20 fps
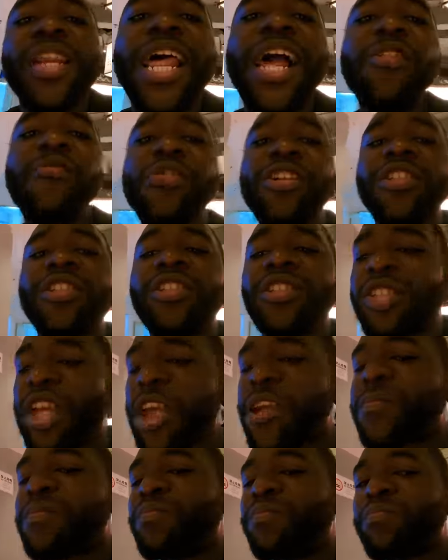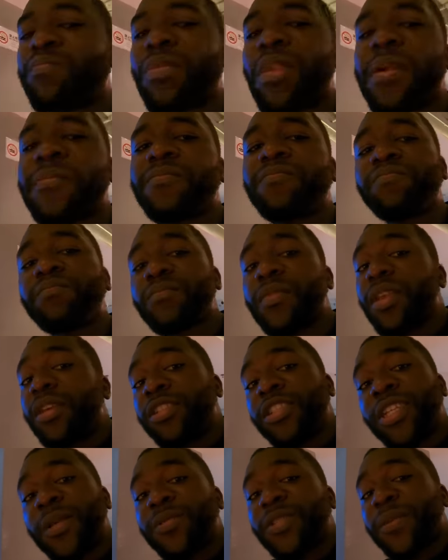the language. Say,
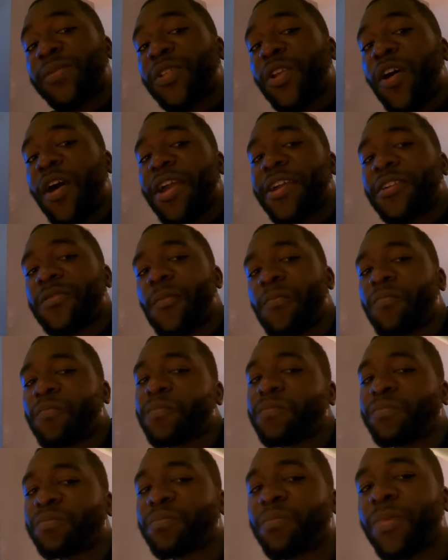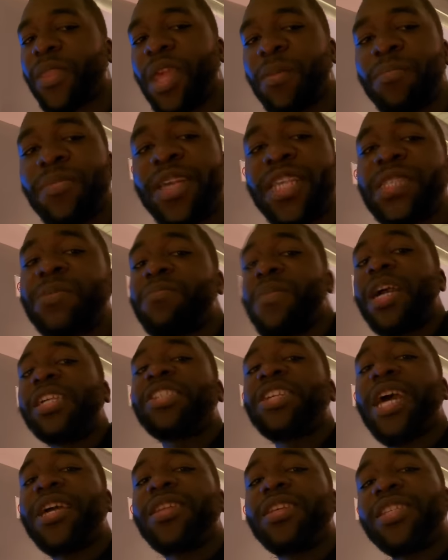sup, sup, soy. It means my
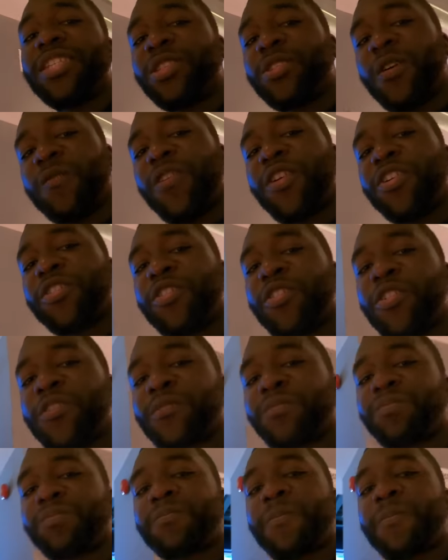Chinese is not very good.